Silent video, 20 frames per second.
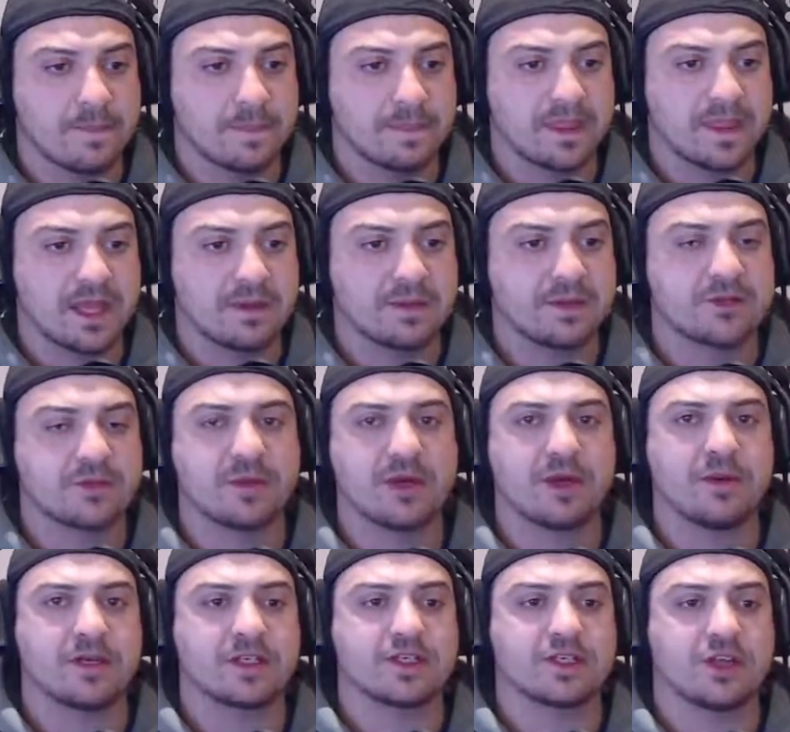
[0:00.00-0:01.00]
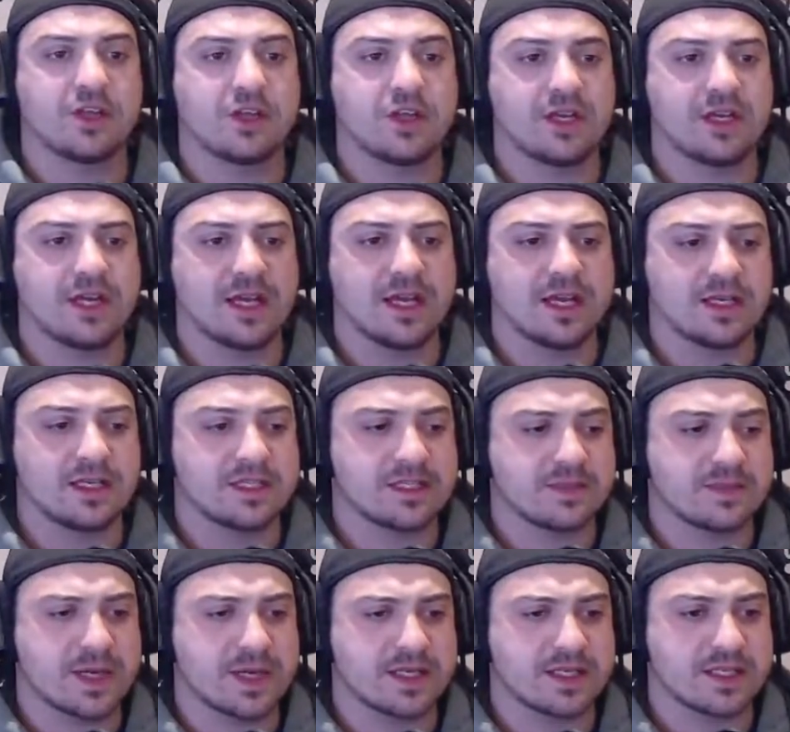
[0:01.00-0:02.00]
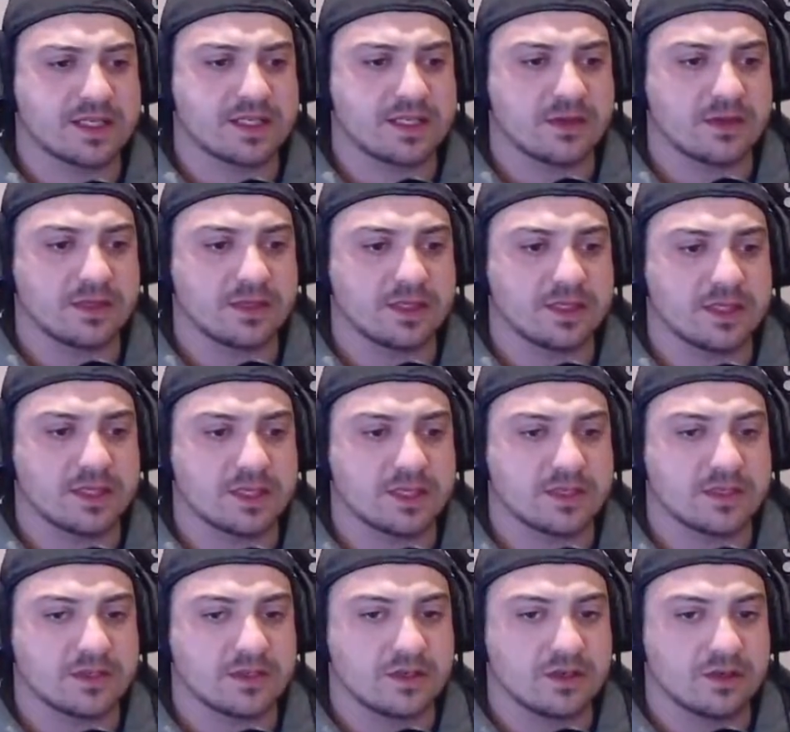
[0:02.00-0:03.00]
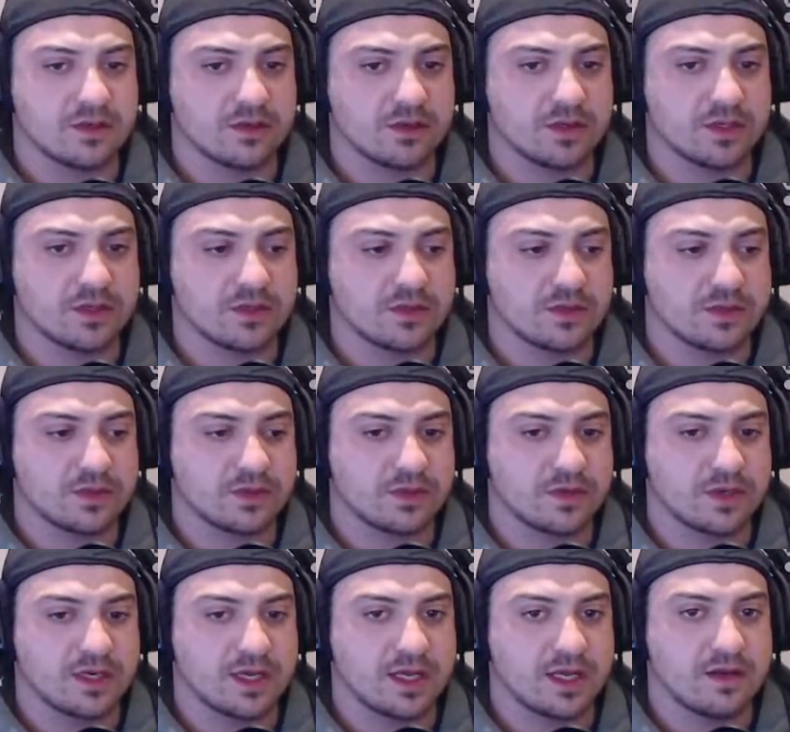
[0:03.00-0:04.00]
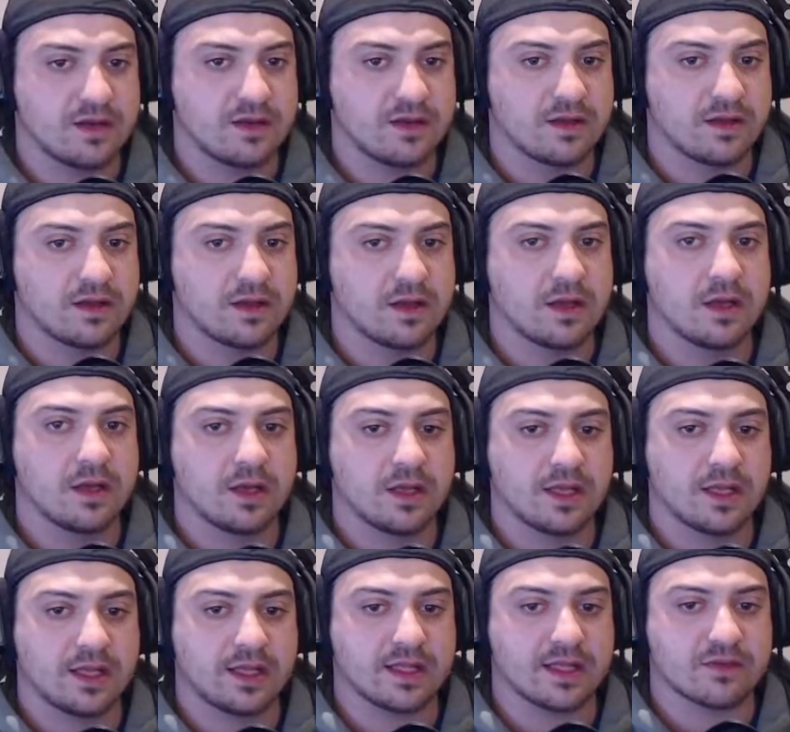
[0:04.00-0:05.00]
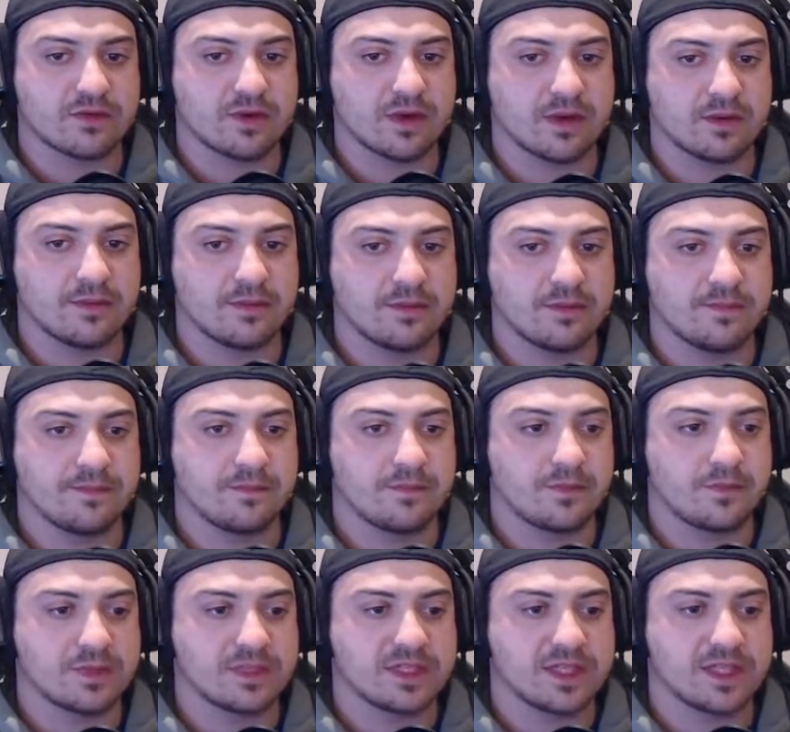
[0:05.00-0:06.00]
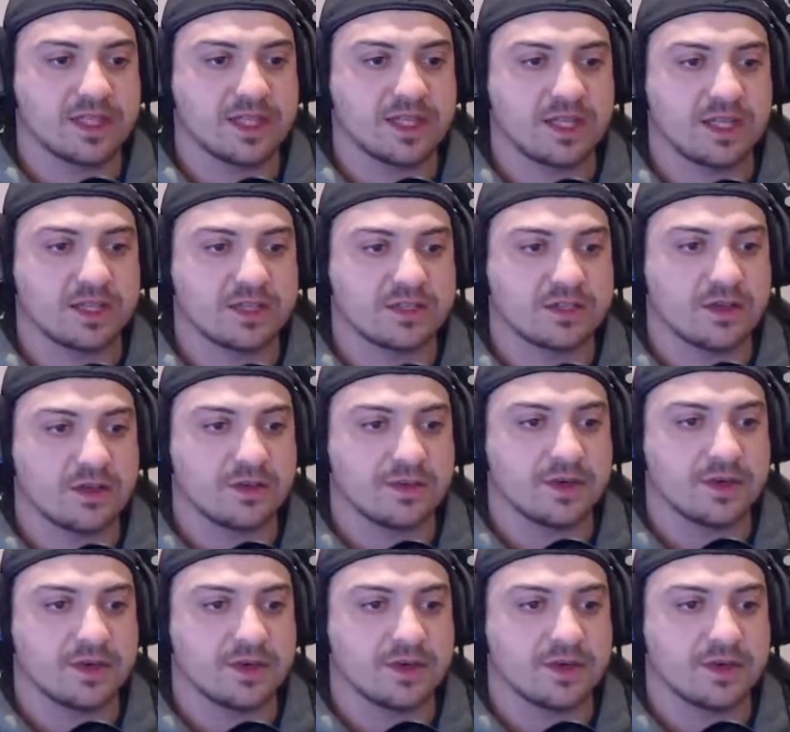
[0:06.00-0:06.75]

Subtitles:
Dampers pretty much slow you down in space. Let's see what this does to us. Sort of need. Yeah, that's right. Seen that last time.